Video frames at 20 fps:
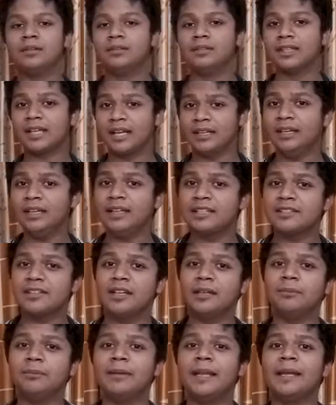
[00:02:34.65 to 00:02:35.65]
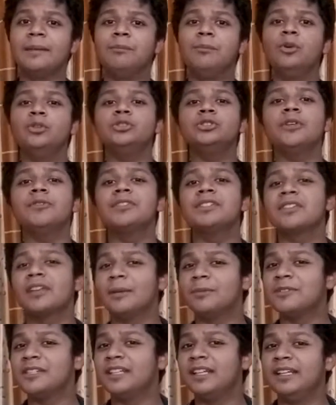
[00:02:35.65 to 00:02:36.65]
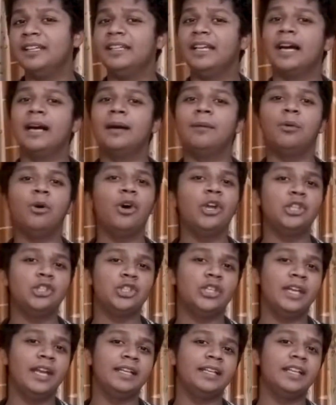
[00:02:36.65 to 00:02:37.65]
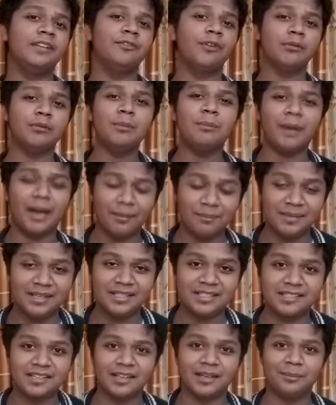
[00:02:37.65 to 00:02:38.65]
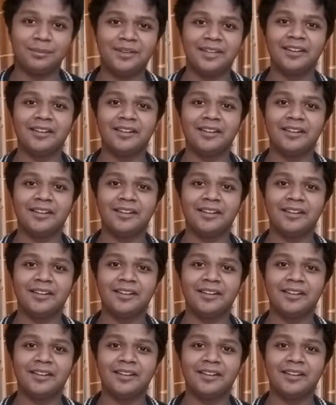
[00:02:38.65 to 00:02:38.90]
The Kannada script, like most of the scripts in India, originated from the Brahmi script.